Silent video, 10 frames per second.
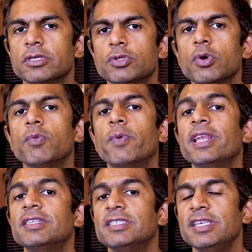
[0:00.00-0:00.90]
so
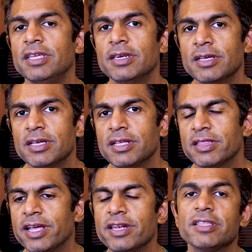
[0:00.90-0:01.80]
well seen
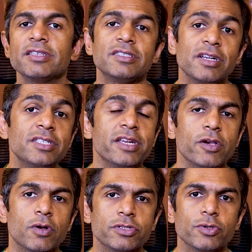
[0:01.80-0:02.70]
that the surgery
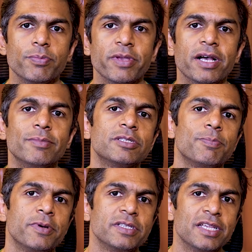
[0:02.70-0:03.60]
also becomes
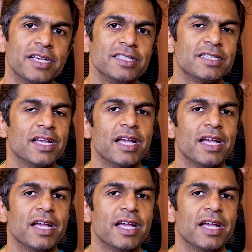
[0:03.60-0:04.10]
precise